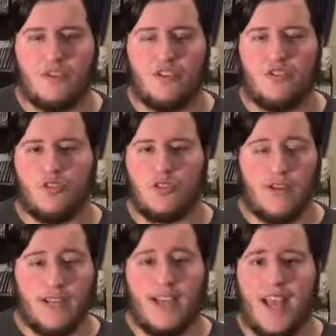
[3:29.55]
to the
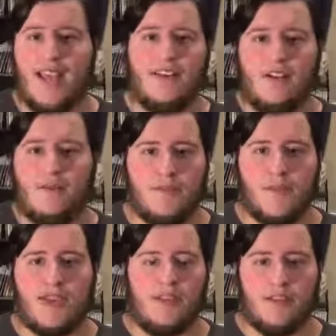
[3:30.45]
Korean guy. He's
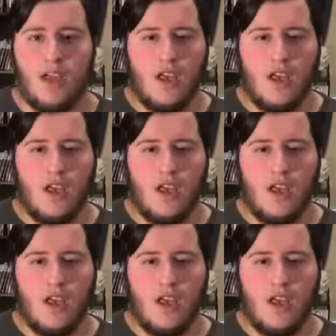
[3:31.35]
making,